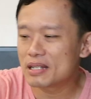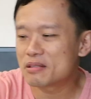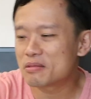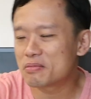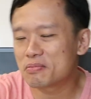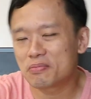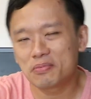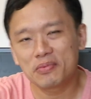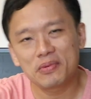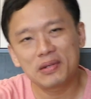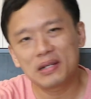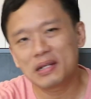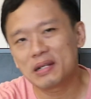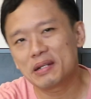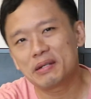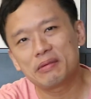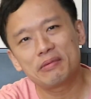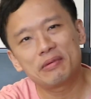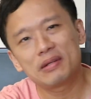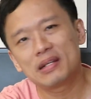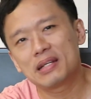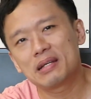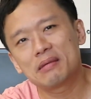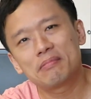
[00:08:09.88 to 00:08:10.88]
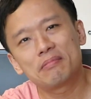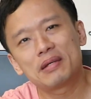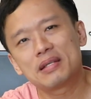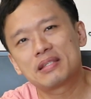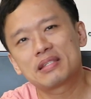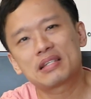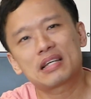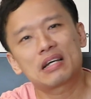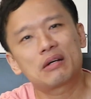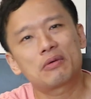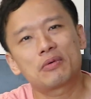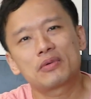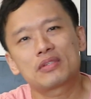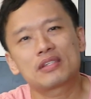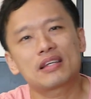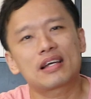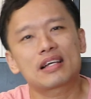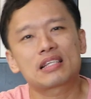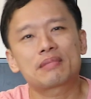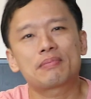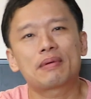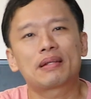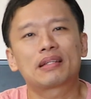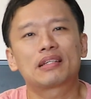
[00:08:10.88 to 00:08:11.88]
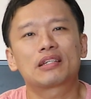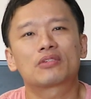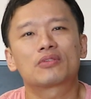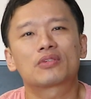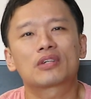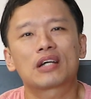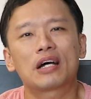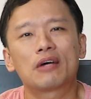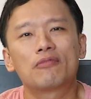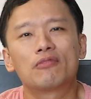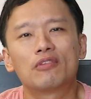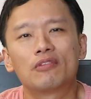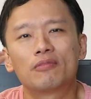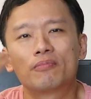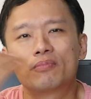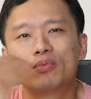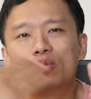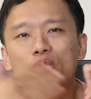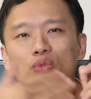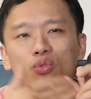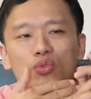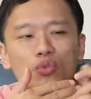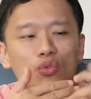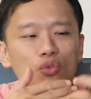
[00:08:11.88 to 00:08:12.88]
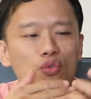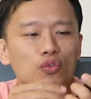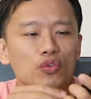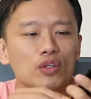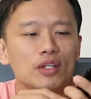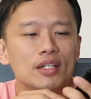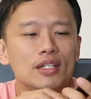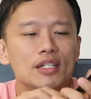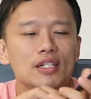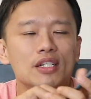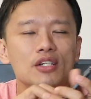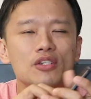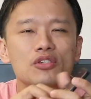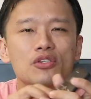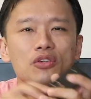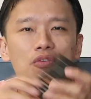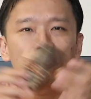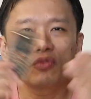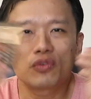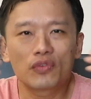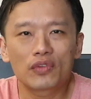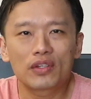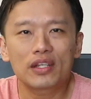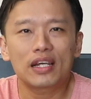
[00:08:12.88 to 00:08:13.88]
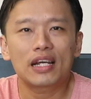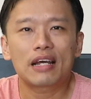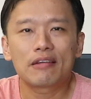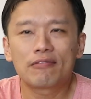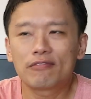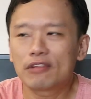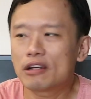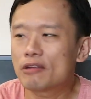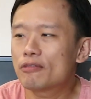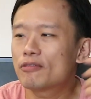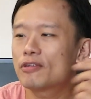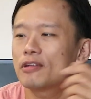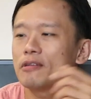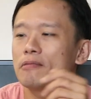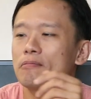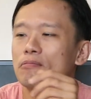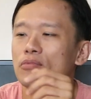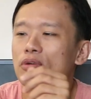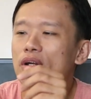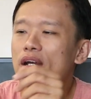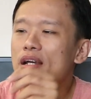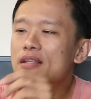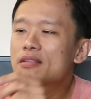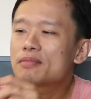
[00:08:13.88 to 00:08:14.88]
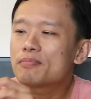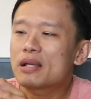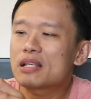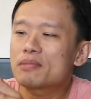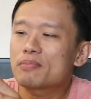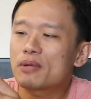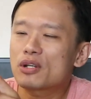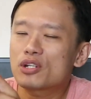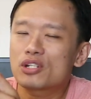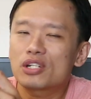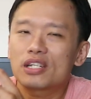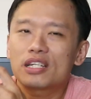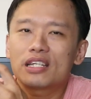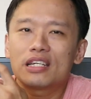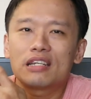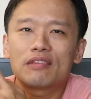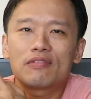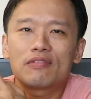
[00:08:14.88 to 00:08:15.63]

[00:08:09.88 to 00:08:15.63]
It's really amazing. I wasn't expecting to come with Bluetooth. So with that, I'm very impressed, especially it